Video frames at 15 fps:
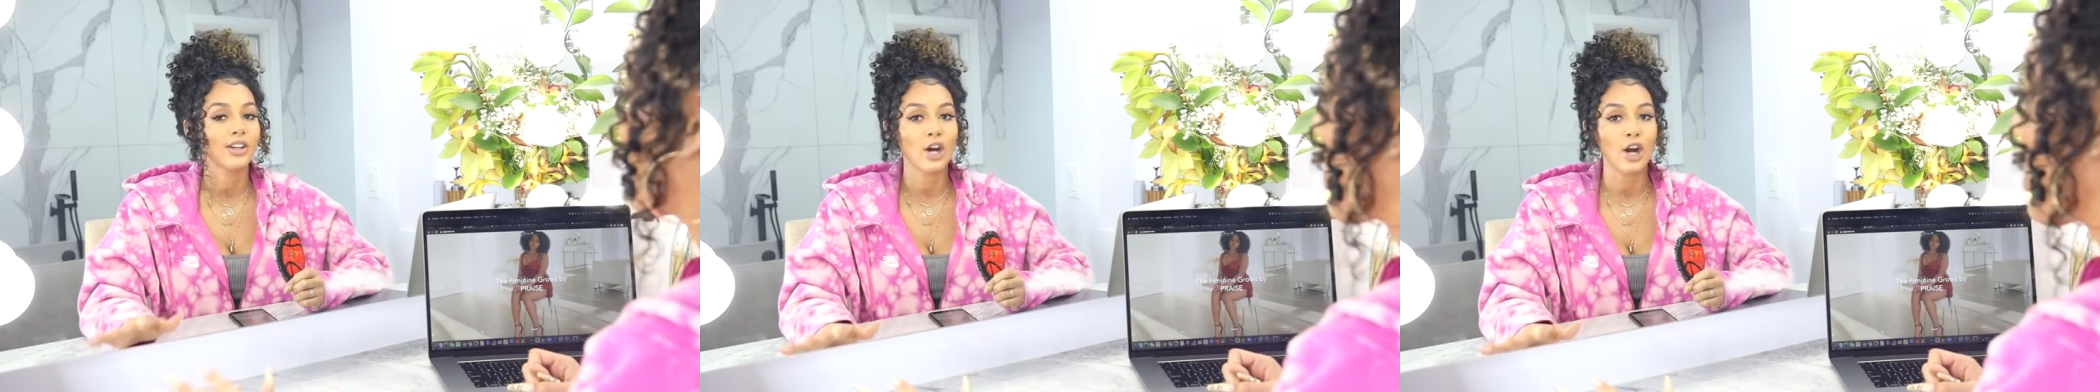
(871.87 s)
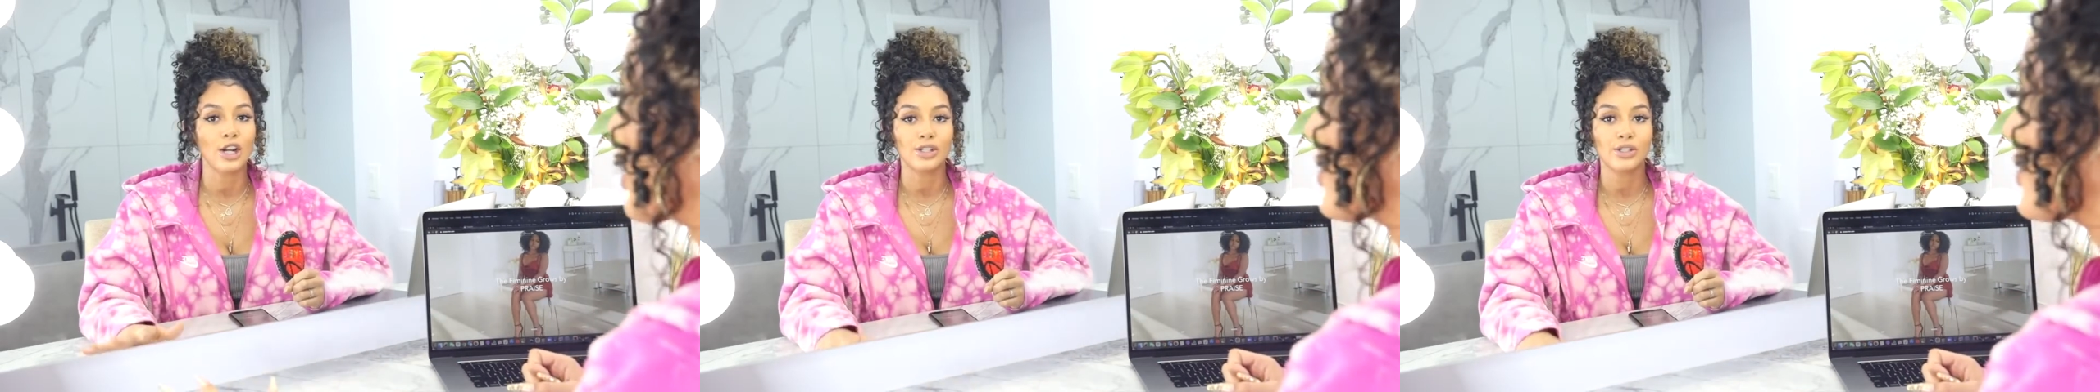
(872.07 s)

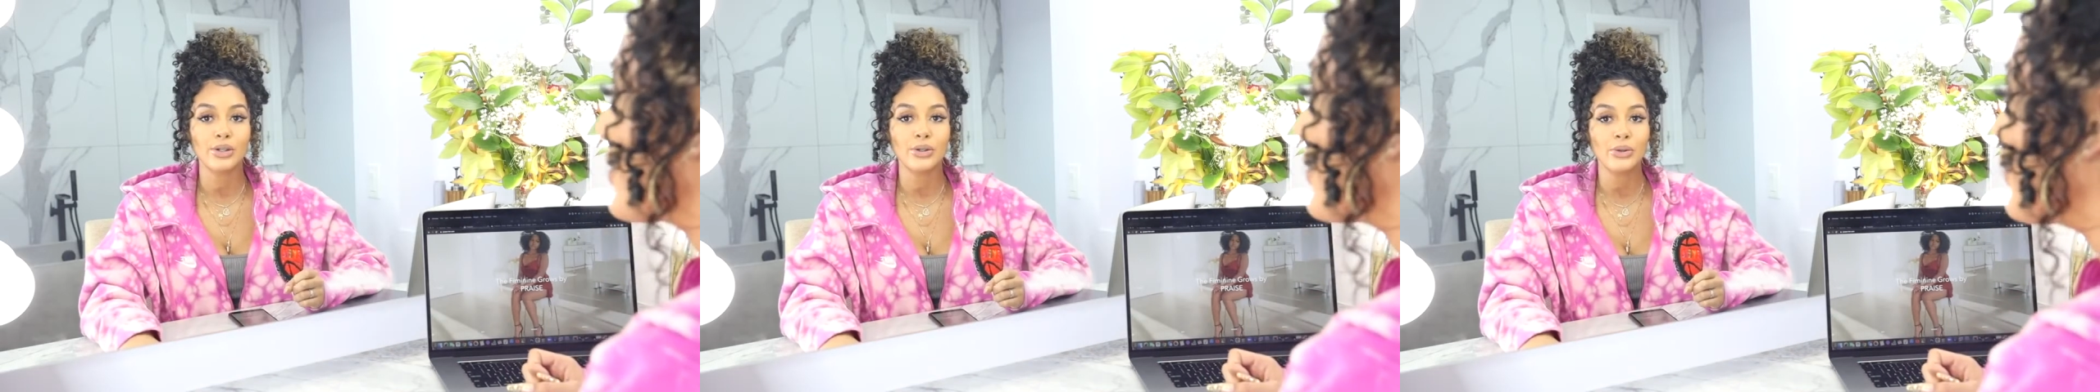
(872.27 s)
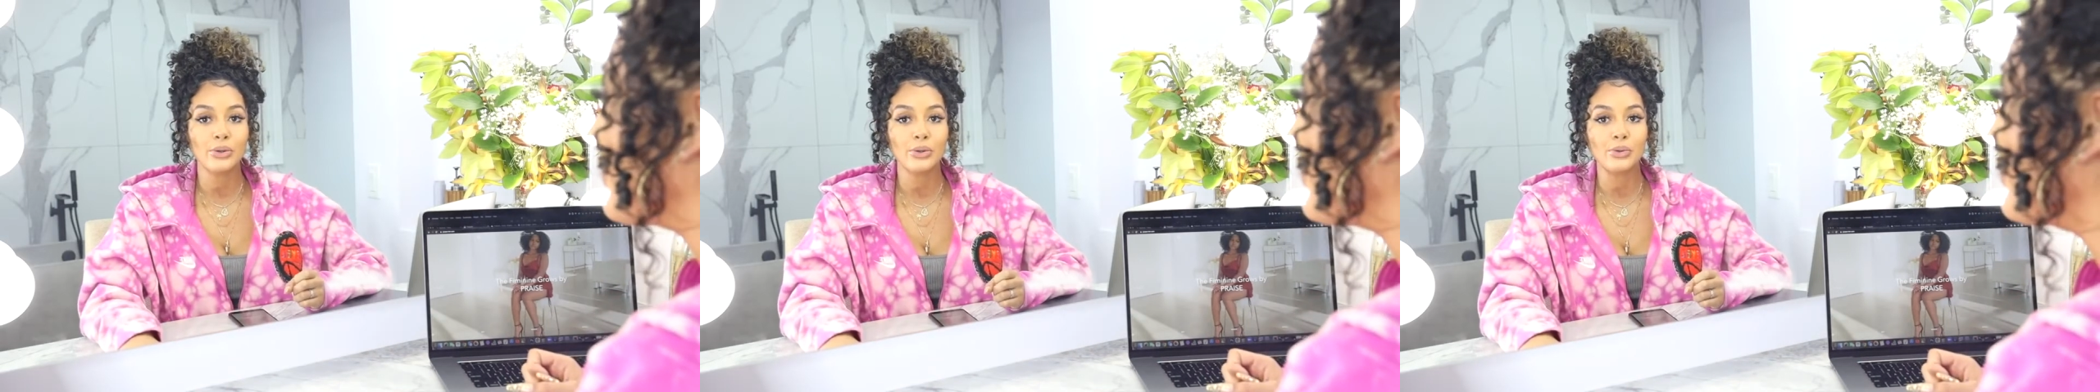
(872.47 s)

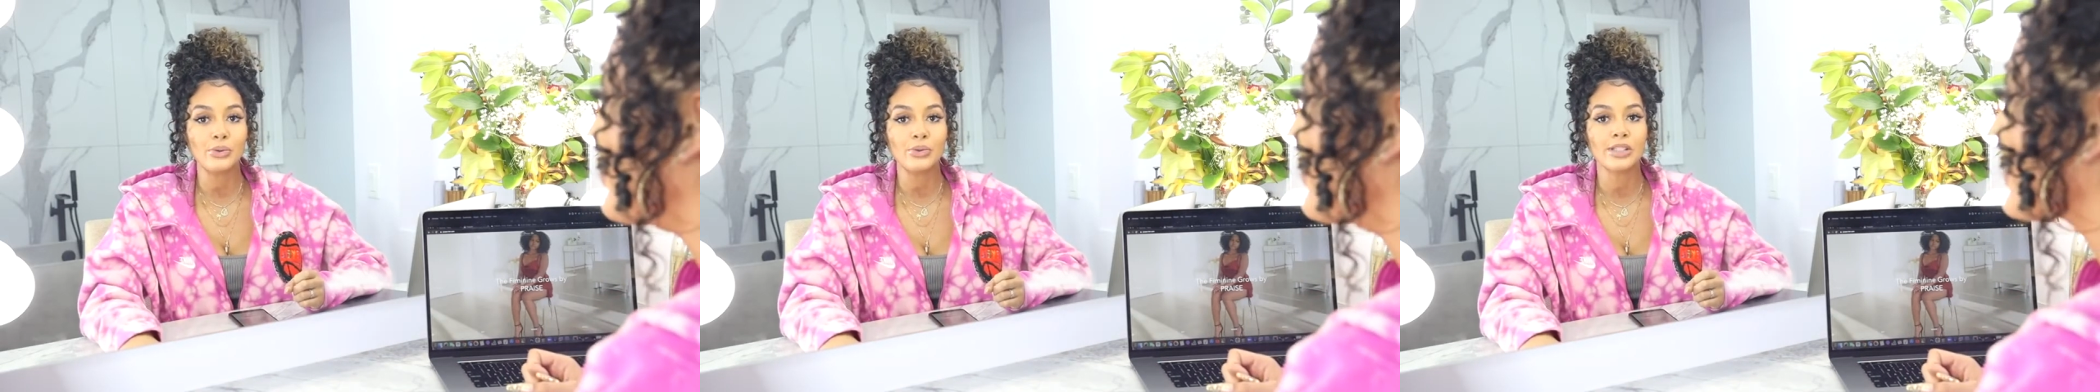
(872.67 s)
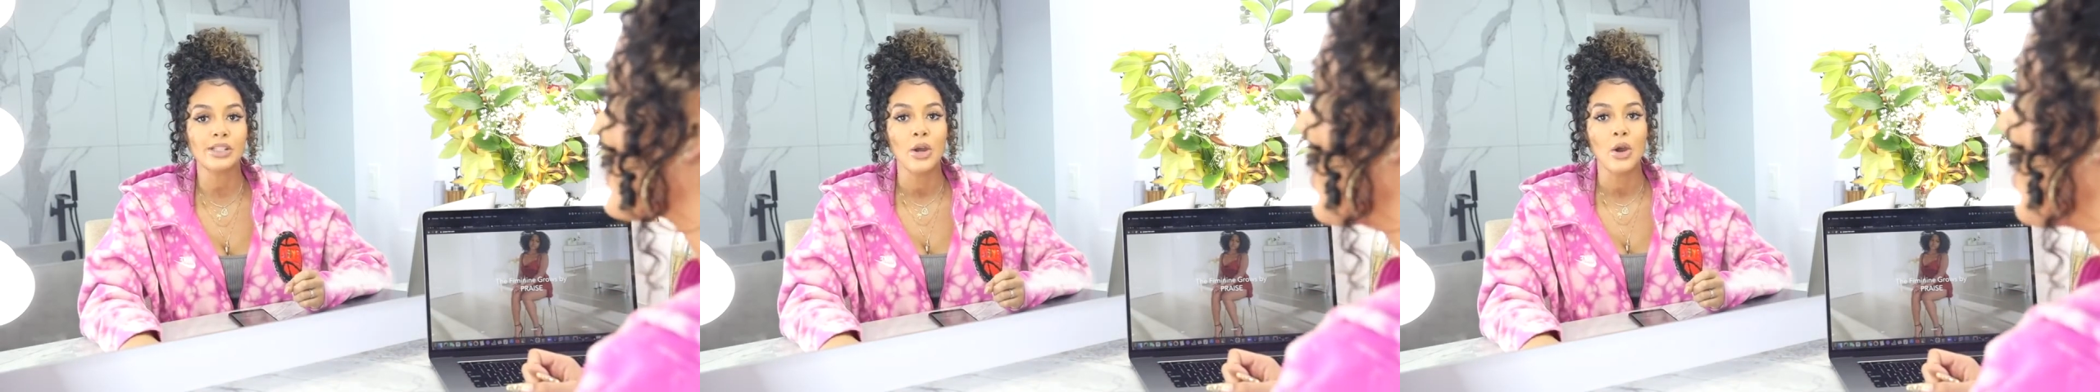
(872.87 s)

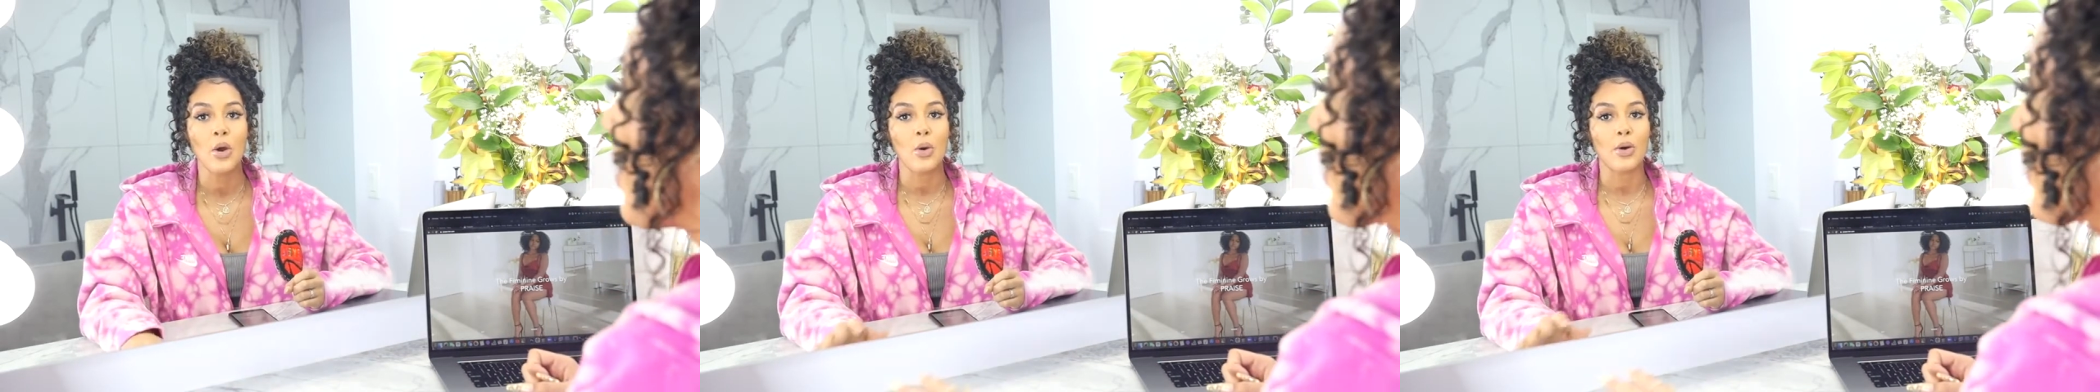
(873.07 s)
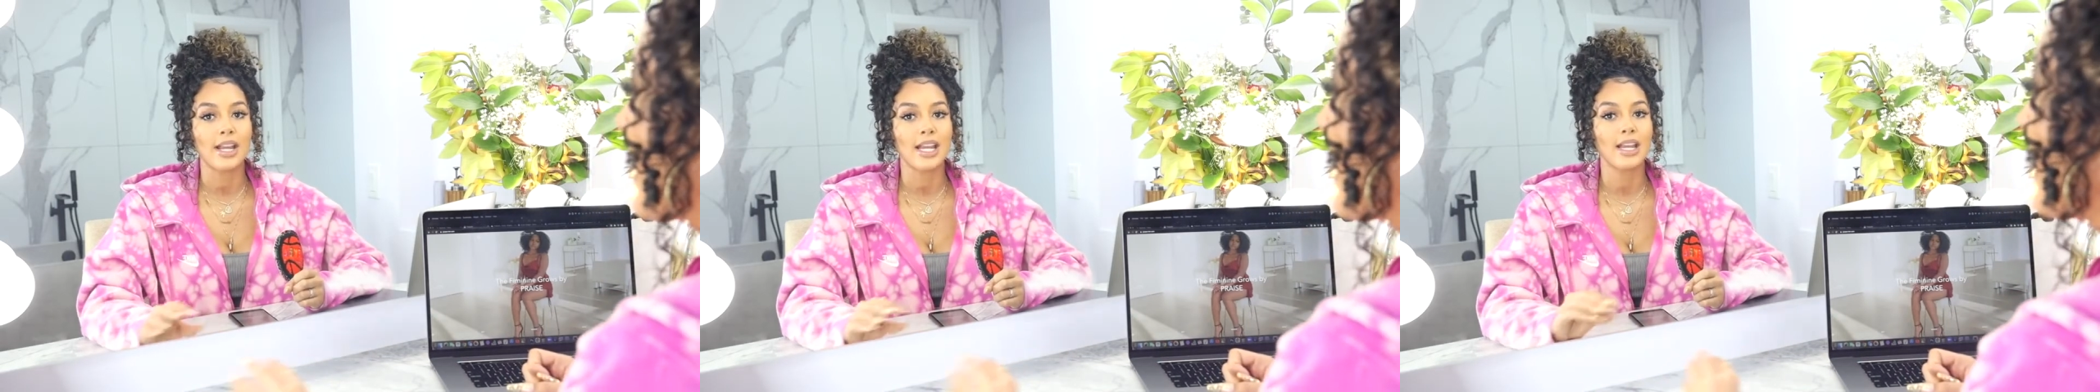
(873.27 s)
cartoons
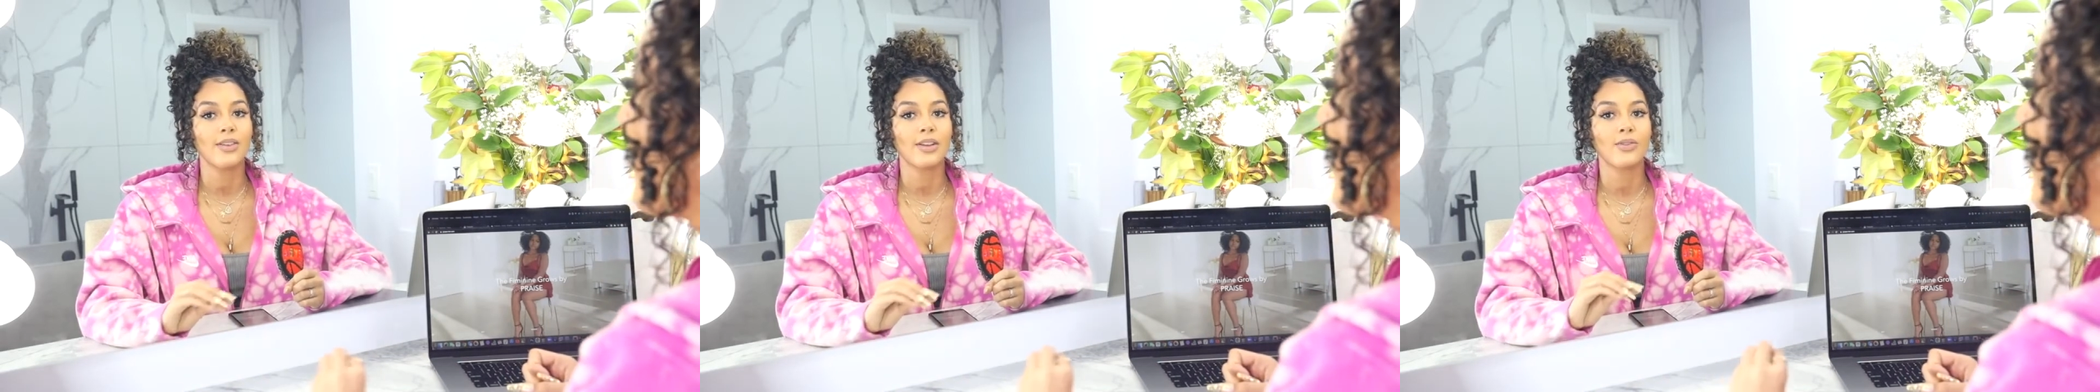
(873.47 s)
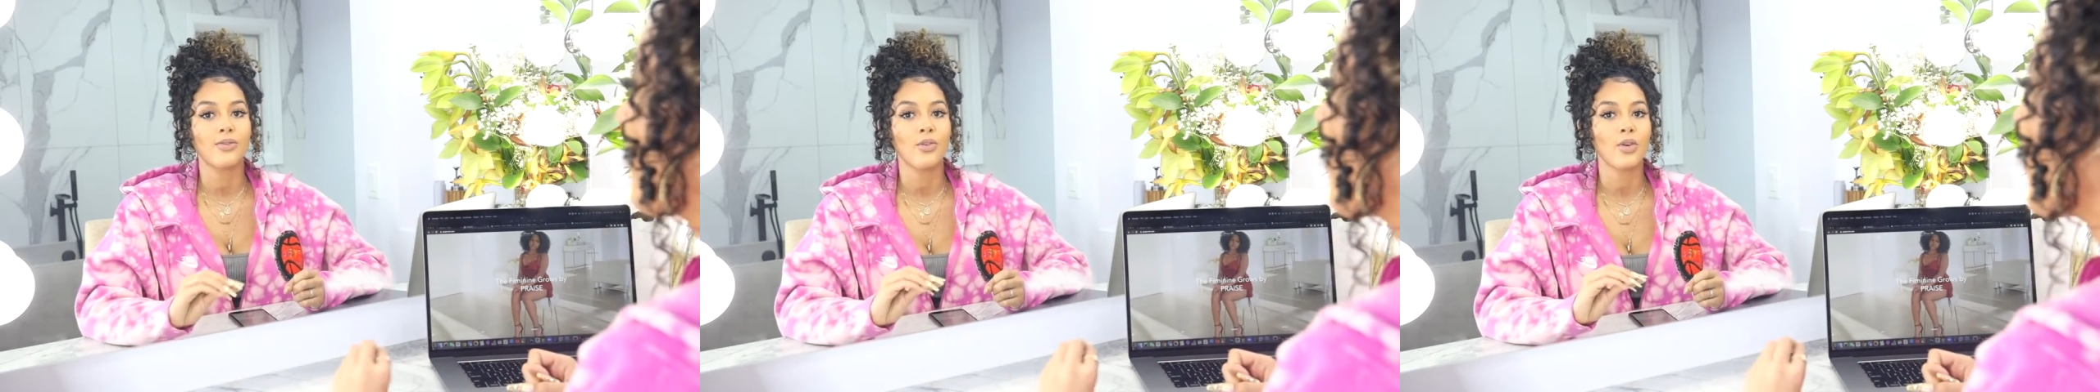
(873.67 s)
or
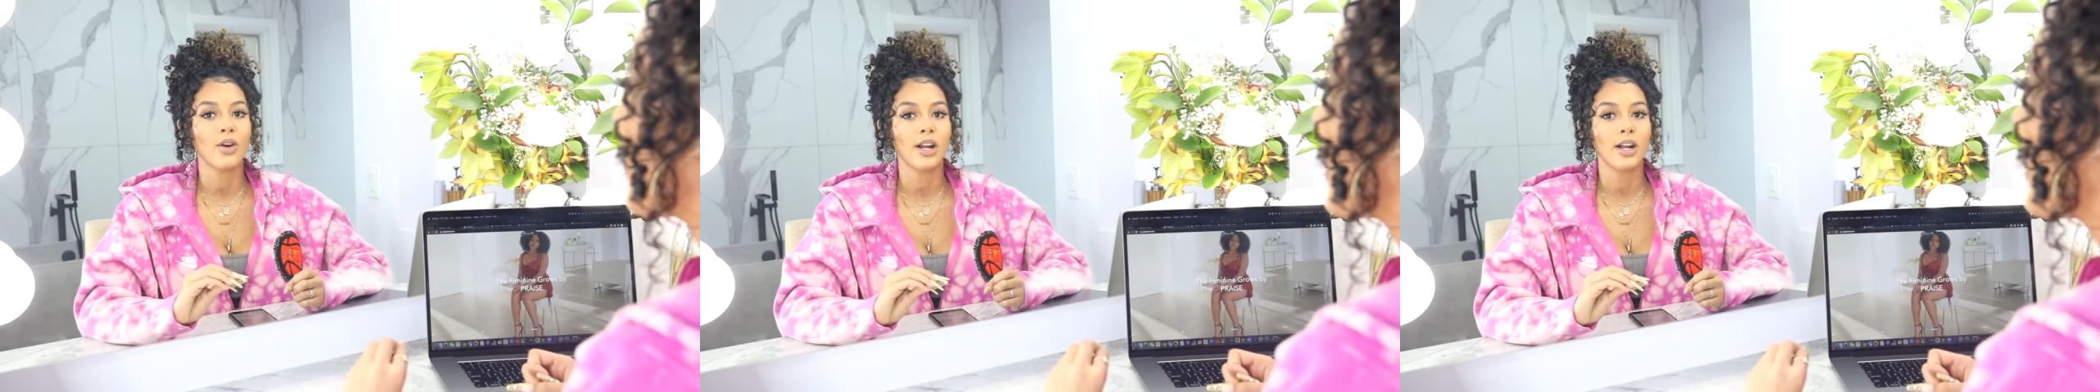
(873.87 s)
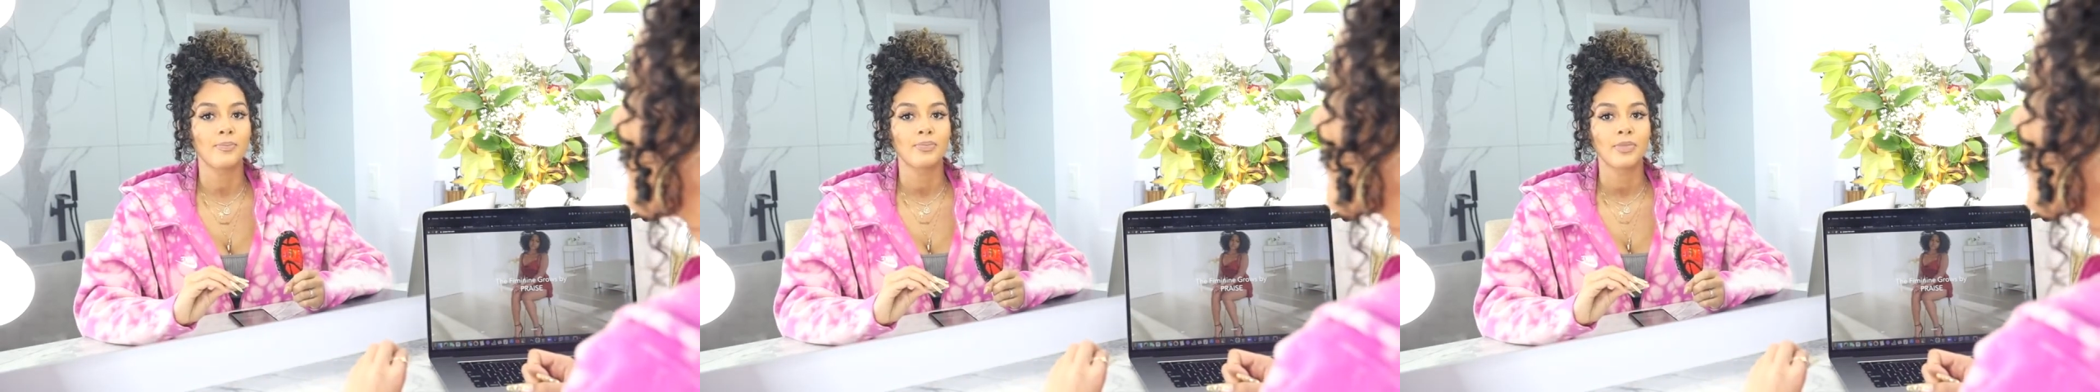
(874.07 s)
even
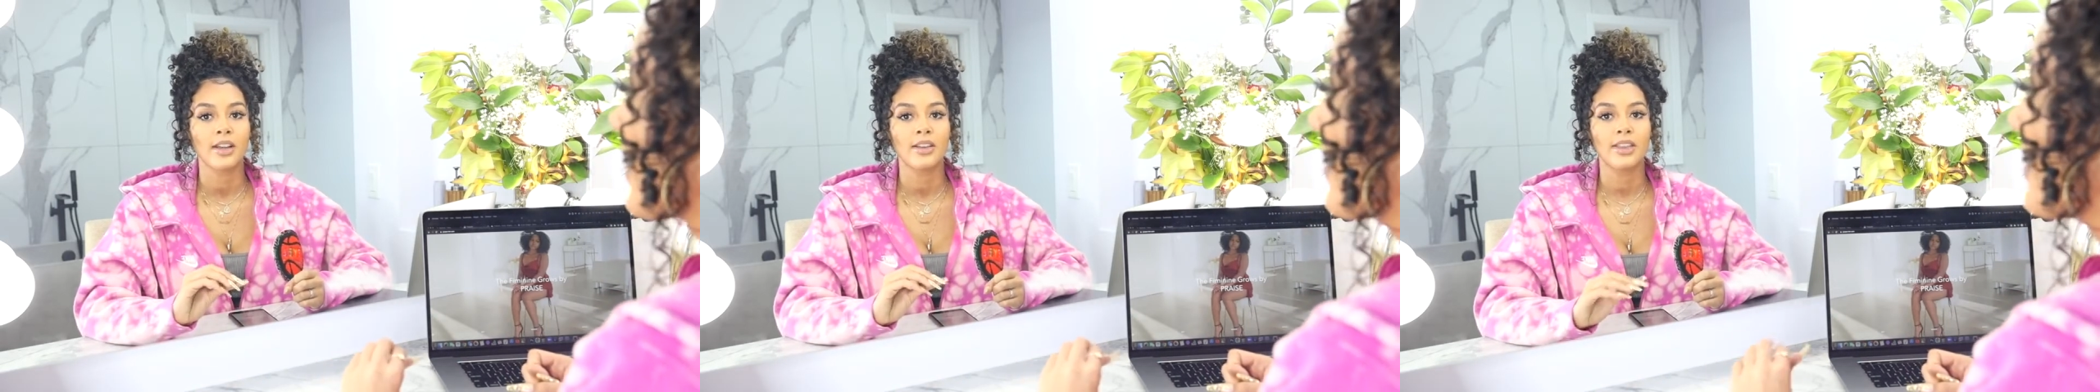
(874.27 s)
for